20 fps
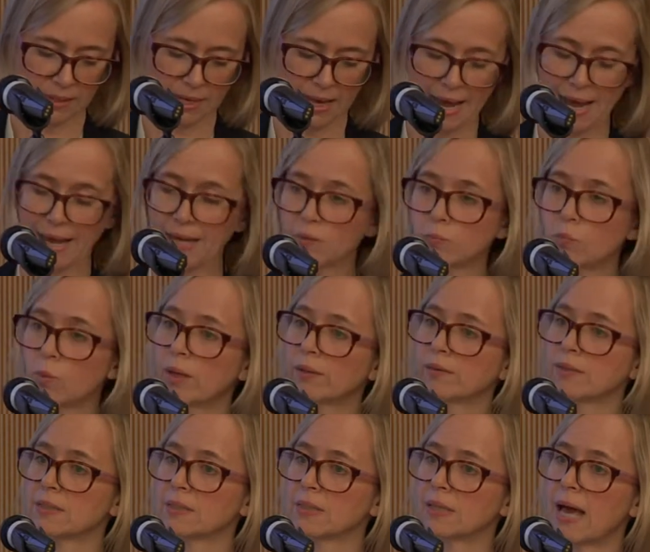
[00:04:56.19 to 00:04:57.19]
And while
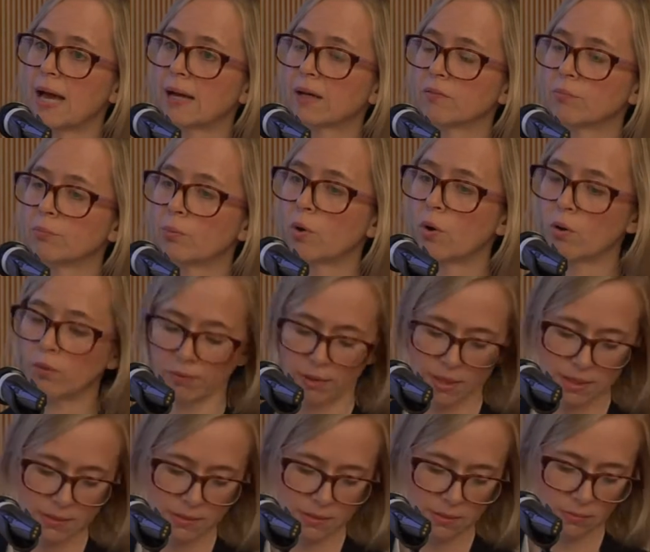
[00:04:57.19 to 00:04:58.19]
this lack of
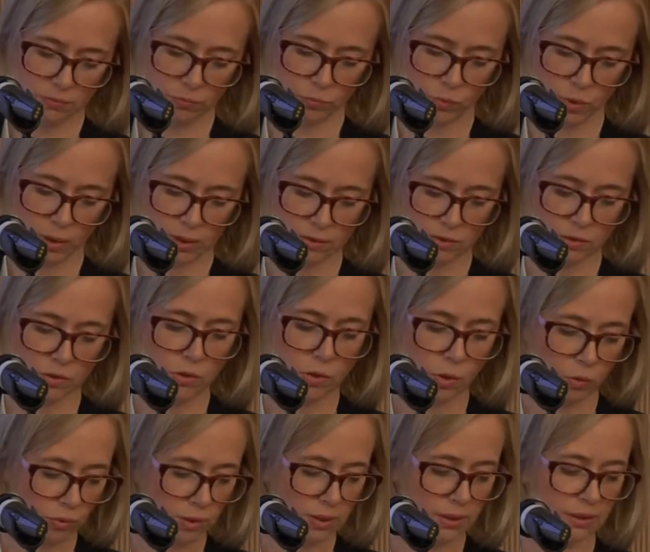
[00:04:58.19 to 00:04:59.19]
progress was
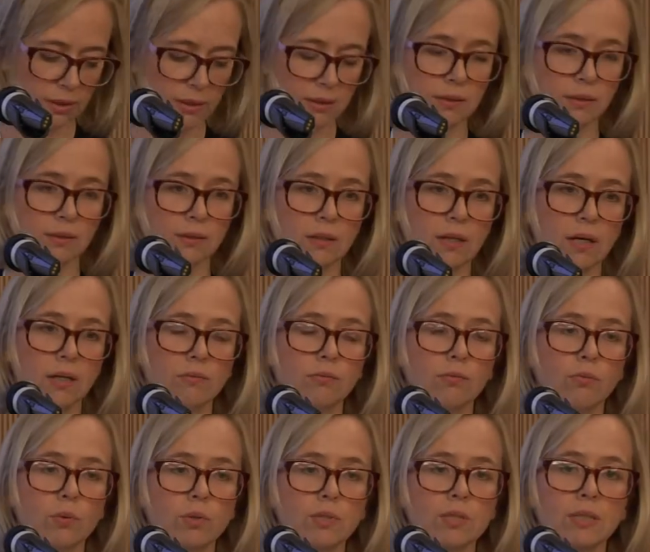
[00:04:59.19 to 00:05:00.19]
noted,
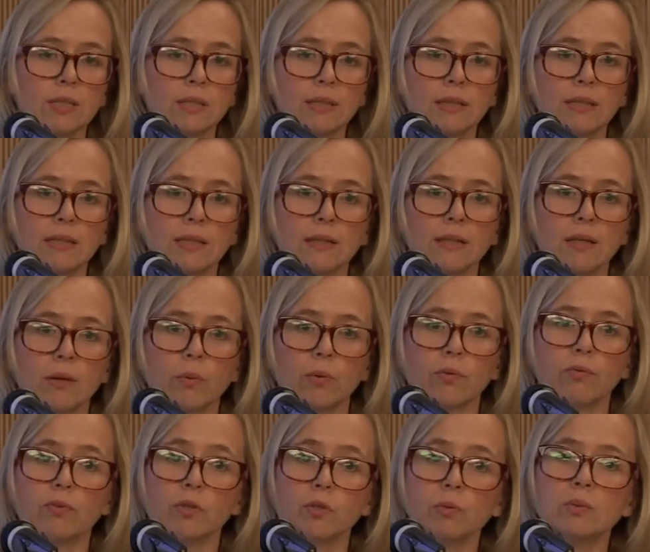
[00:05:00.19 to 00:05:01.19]
unfortunately, there
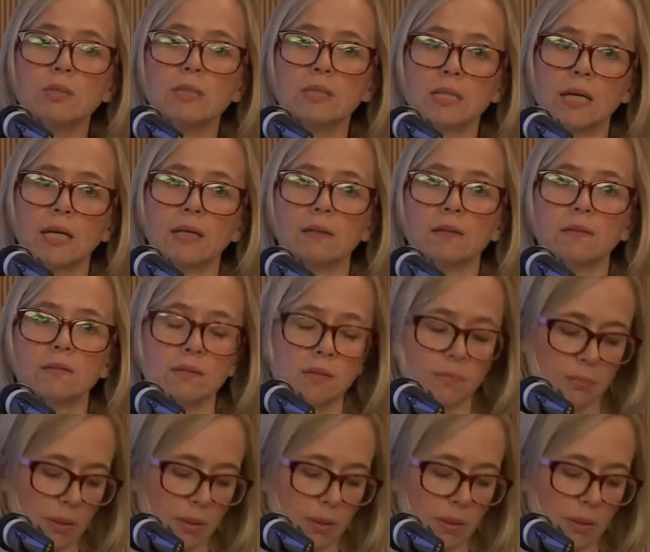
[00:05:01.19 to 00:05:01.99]
were few details